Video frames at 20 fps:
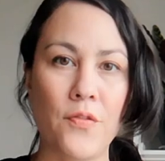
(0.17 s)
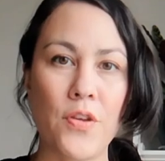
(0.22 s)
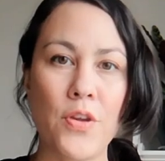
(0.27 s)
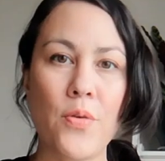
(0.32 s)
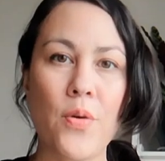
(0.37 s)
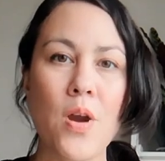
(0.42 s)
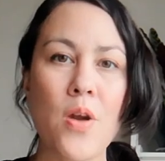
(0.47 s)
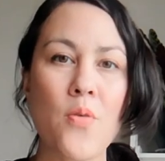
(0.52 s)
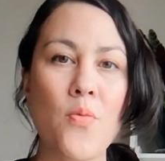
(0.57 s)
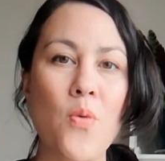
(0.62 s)

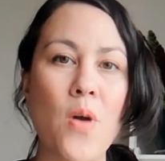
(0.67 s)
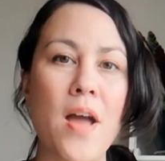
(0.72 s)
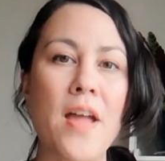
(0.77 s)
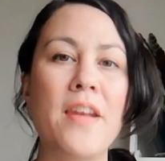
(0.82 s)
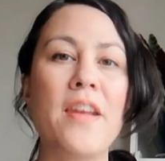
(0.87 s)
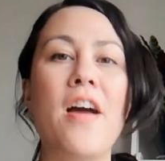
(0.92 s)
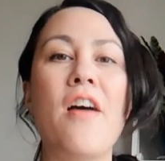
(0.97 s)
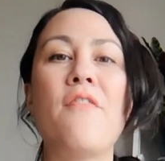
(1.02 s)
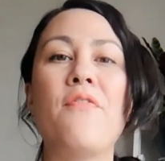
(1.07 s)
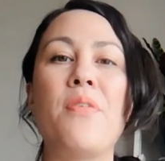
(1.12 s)
you are
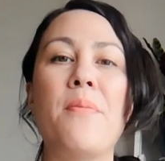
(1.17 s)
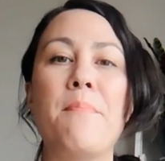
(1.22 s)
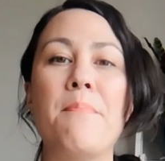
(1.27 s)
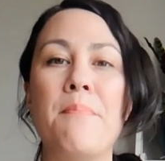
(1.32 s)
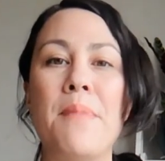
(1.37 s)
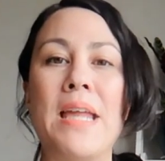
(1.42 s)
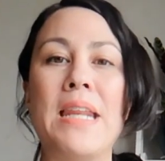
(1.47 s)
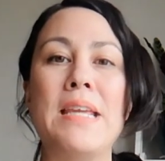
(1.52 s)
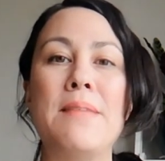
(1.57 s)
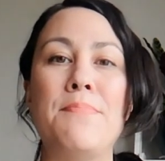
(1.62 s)
one of the
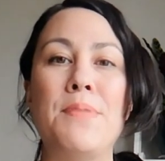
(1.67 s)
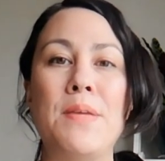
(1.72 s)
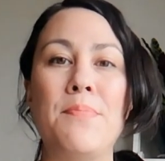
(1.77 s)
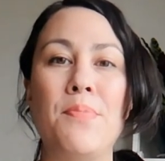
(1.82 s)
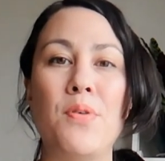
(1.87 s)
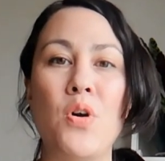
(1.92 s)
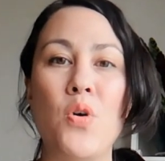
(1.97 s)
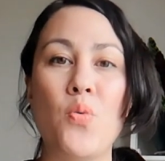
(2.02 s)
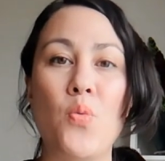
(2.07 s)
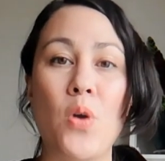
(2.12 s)
many
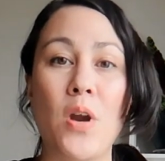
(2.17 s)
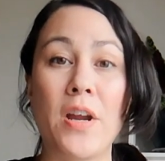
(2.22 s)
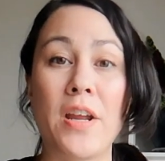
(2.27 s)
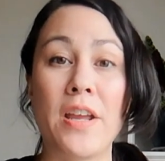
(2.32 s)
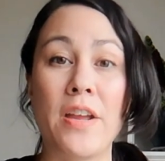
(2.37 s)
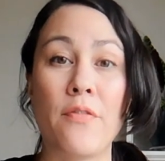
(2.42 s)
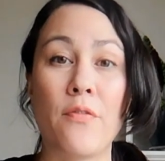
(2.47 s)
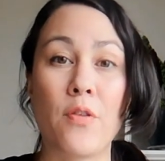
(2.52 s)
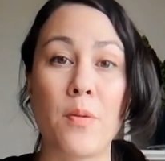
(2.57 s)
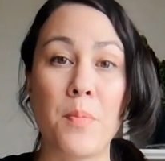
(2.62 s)
people
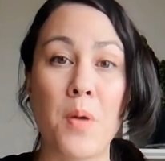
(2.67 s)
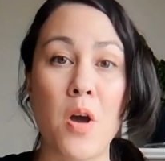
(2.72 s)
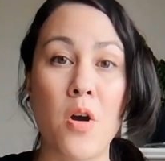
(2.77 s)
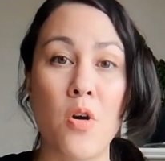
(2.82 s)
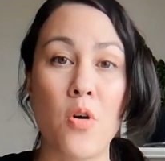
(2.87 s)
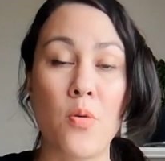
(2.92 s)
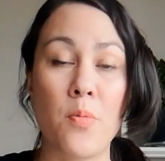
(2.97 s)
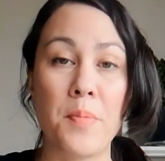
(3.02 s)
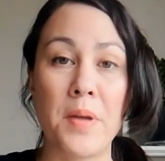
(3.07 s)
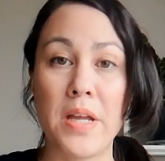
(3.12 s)
working from
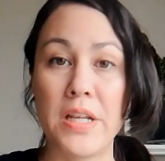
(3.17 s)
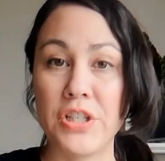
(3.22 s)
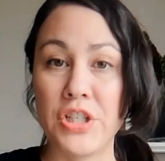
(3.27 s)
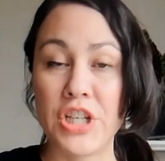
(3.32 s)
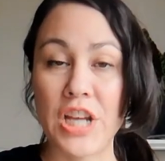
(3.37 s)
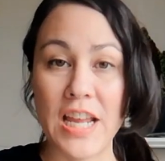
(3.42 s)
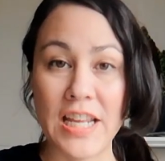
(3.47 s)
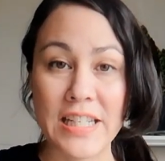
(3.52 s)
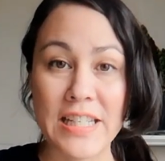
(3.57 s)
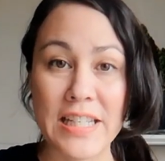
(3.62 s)
home,
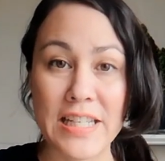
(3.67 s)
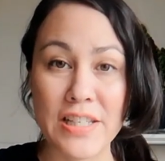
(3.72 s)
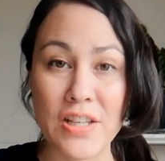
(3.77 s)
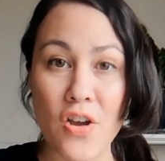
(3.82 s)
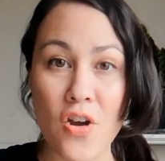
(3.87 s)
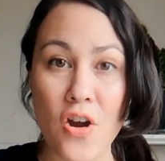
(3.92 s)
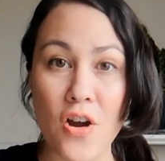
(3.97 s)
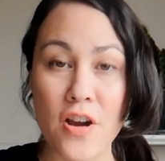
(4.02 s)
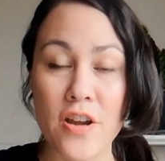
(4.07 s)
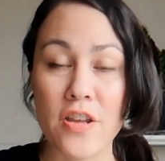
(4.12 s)
chances
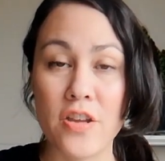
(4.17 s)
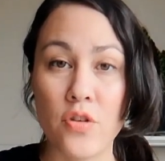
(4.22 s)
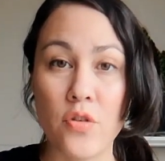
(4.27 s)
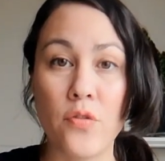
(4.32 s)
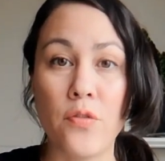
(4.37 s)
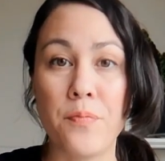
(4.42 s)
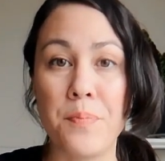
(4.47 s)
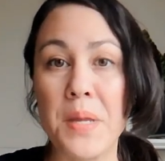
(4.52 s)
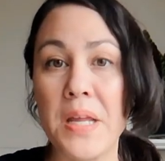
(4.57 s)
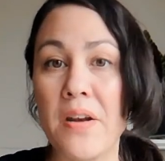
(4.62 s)
are
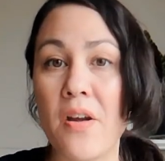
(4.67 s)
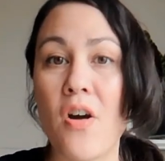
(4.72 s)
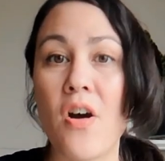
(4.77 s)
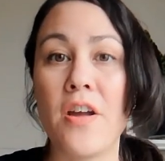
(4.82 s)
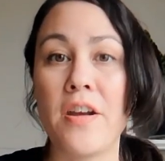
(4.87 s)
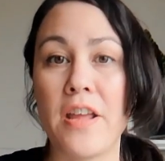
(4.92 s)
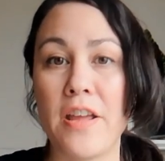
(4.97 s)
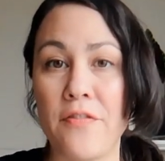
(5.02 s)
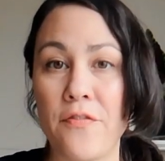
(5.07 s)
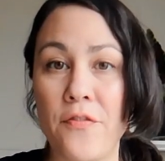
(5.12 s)
you've been
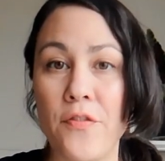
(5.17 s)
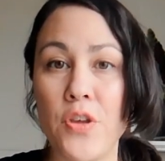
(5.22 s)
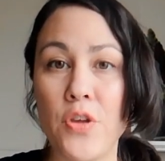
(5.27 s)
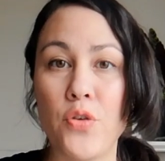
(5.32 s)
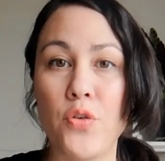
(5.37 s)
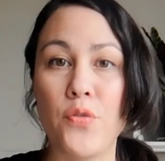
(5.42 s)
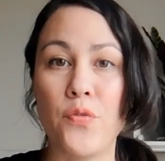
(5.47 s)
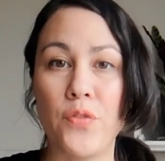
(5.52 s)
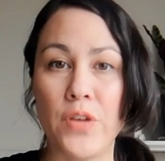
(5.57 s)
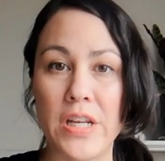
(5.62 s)
on a
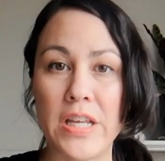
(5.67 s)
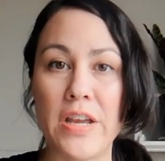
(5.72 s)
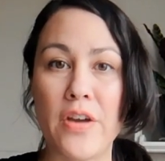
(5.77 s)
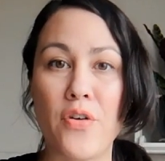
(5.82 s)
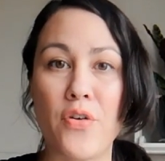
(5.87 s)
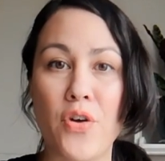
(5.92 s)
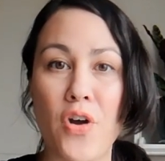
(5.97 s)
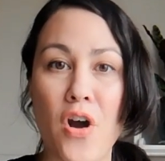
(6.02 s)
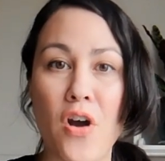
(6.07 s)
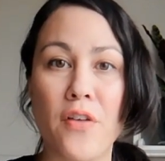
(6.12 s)
few
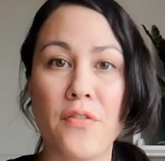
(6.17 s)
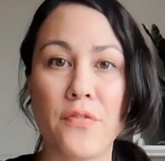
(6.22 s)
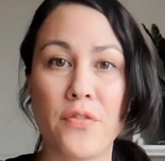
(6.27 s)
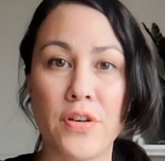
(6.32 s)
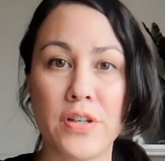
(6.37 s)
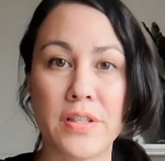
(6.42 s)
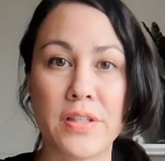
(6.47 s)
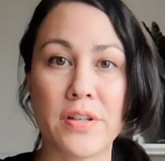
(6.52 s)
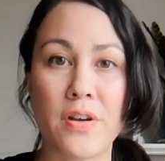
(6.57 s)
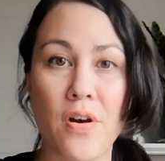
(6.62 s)
video
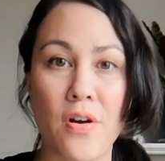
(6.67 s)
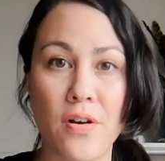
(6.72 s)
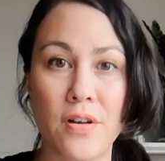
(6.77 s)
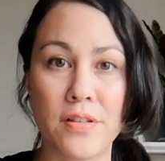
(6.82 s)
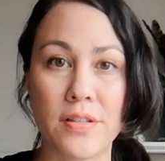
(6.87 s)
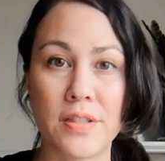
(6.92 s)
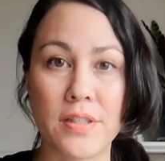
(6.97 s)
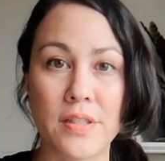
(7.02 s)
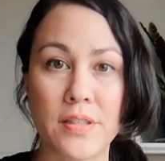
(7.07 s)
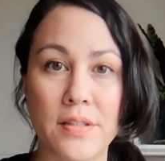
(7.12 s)
conference
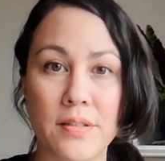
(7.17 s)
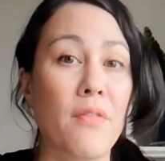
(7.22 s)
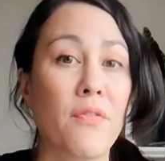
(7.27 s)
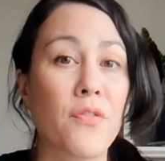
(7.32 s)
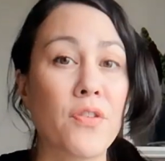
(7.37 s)
calls.